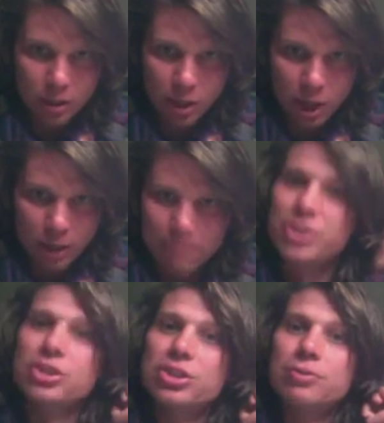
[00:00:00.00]
business
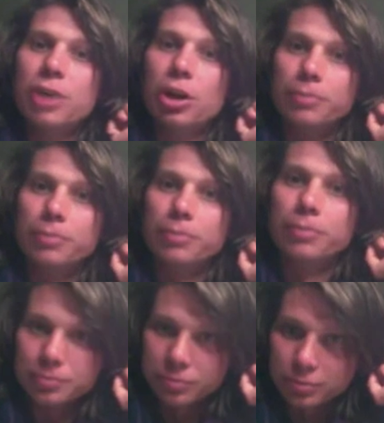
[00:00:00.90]
development
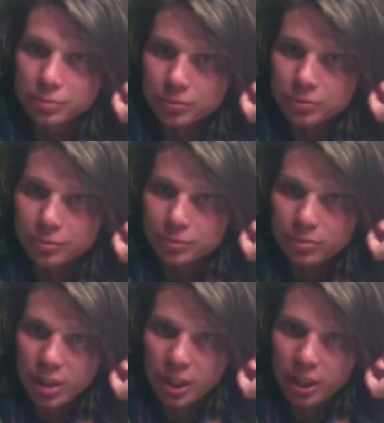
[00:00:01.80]

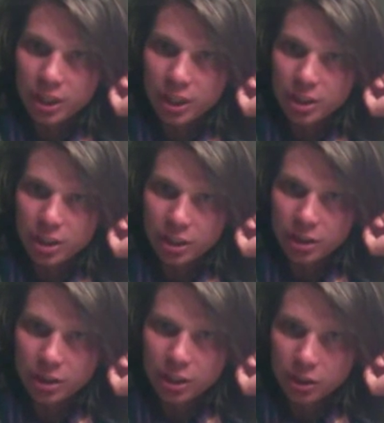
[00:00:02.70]
and
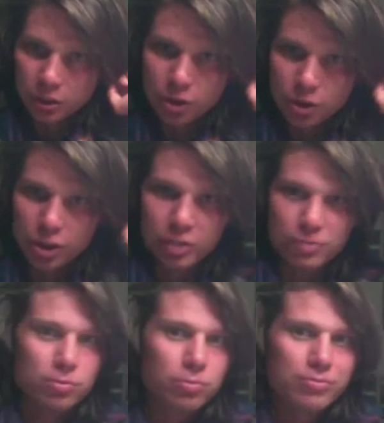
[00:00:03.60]
learning
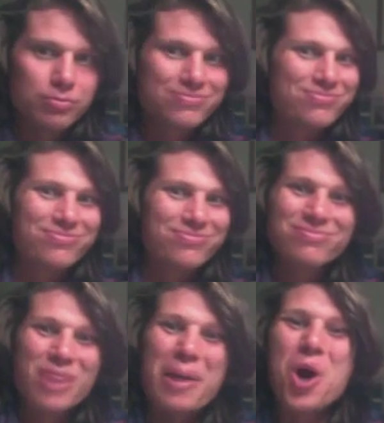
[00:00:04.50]

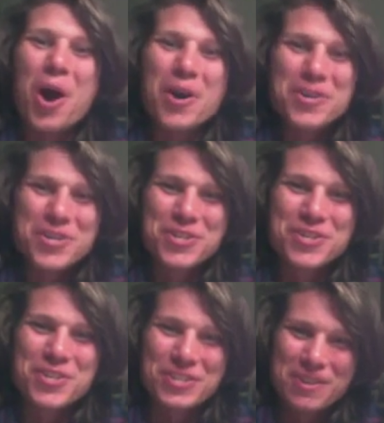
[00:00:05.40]
about
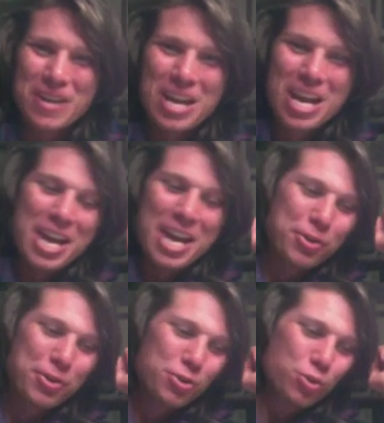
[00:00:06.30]
consciousness and how to
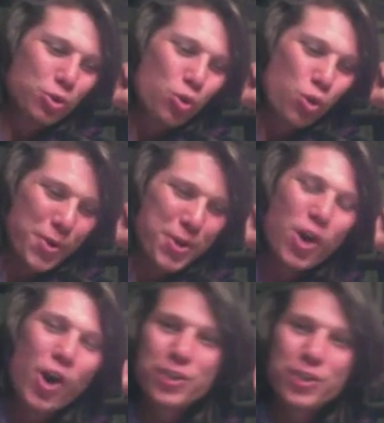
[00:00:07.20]
incorporate
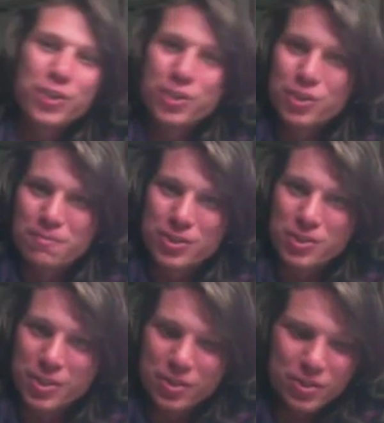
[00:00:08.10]
consciousness in
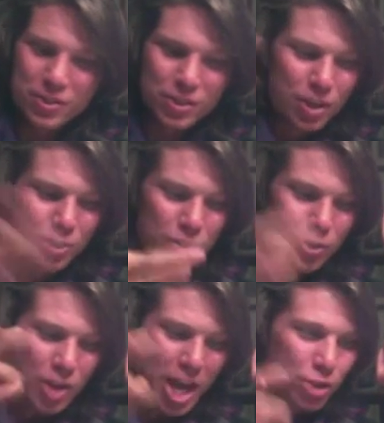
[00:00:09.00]
business, so that
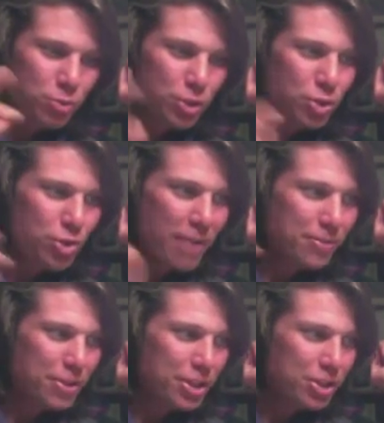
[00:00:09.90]
as we do have
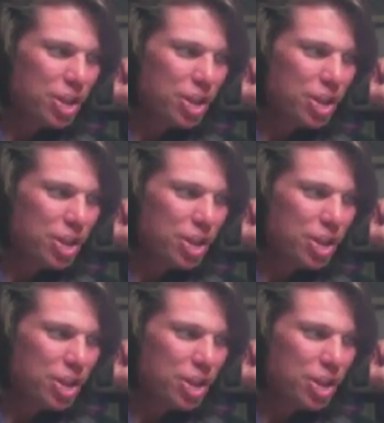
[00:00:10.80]
these